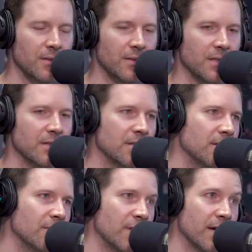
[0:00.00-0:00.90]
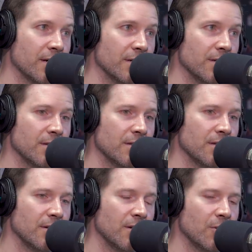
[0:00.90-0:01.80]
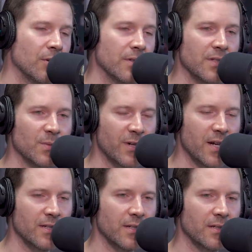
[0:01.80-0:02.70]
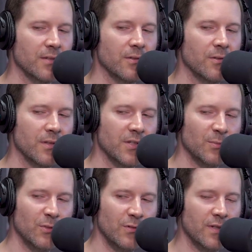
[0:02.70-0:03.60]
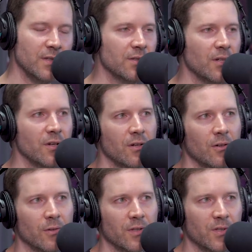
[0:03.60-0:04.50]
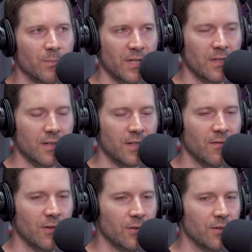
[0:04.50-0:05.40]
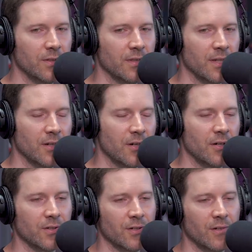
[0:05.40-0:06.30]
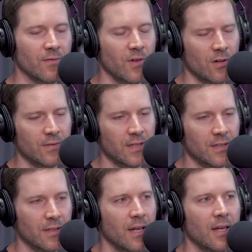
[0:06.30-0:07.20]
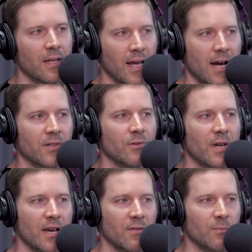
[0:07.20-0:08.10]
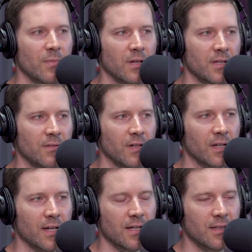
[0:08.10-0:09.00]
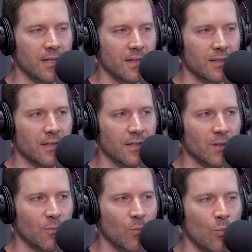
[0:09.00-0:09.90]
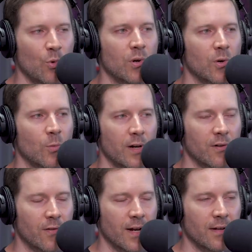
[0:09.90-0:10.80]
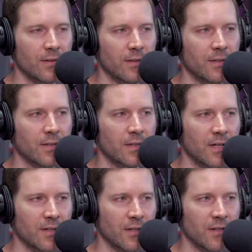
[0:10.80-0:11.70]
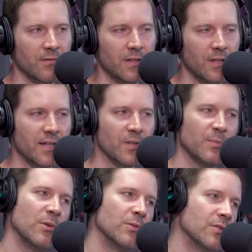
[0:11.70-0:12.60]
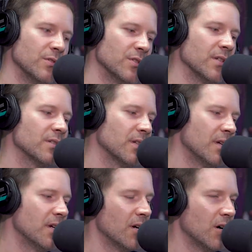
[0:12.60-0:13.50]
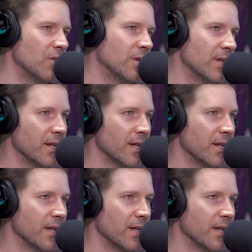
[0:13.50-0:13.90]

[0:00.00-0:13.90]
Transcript: these records or these projects or these movies or this business evolution that the artists are involved in, now you have a, a different context and it's a more well rounded discussion of it as opposed to just, oh, in